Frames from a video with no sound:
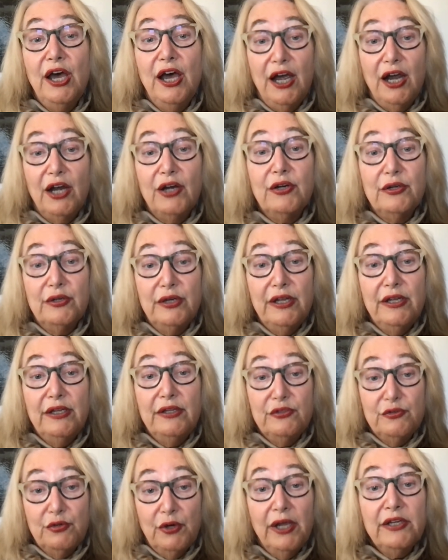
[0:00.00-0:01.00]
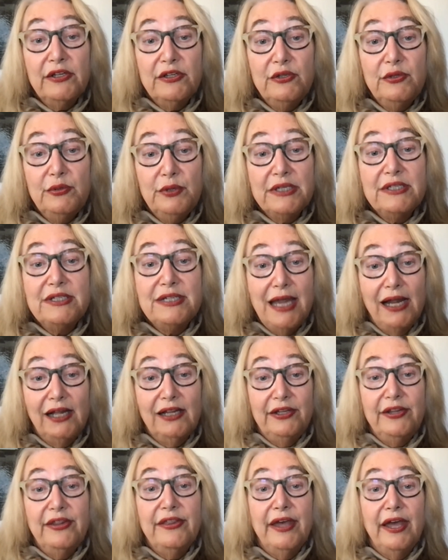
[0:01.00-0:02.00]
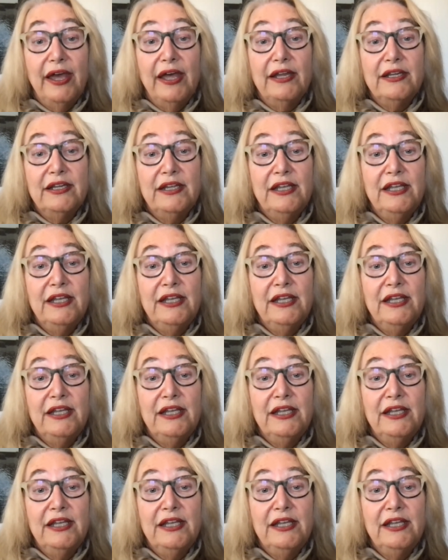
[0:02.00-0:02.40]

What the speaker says: are trying to do exactly that.